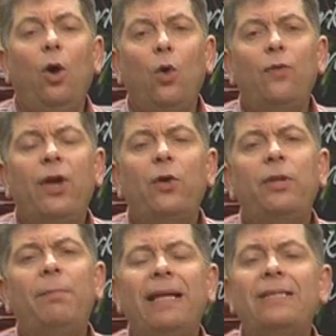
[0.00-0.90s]
Although
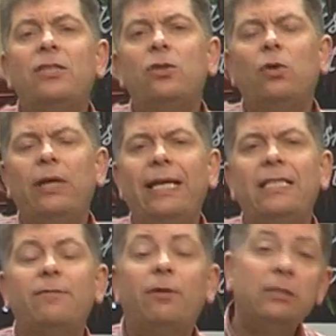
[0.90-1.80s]
the bandsaw
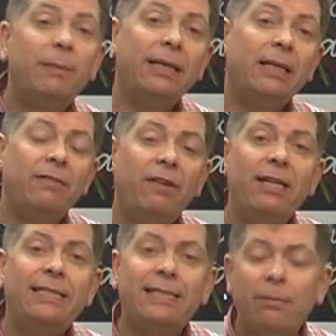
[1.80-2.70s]
is fundamentally a
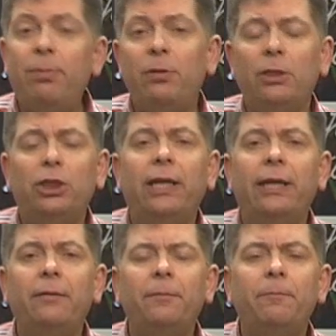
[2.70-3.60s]
very simple
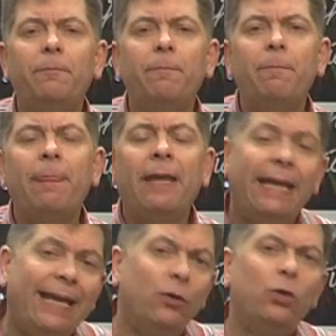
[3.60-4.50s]
machine,
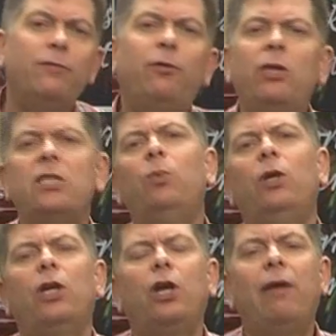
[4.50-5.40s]
in order for it to
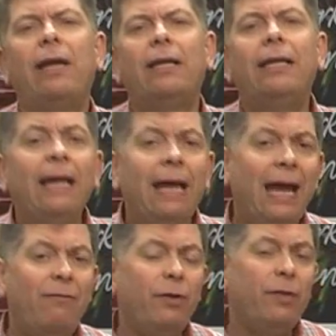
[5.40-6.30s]
work correctly,
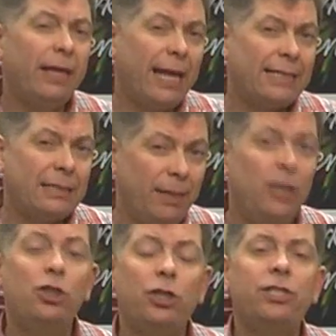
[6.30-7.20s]
everything has to
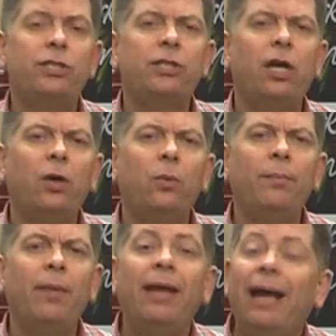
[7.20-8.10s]
be just so,
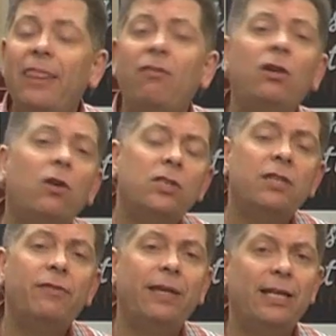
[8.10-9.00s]
and there are lots
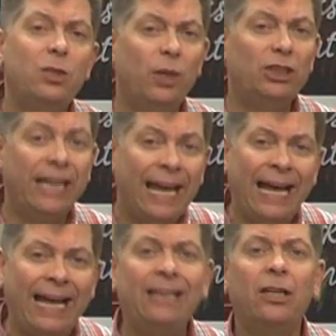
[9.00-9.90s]
of things which
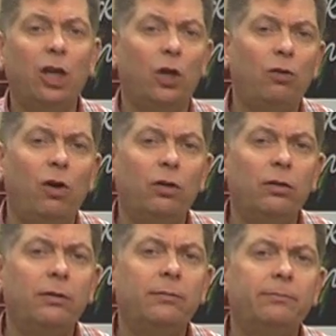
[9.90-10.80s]
can go wrong.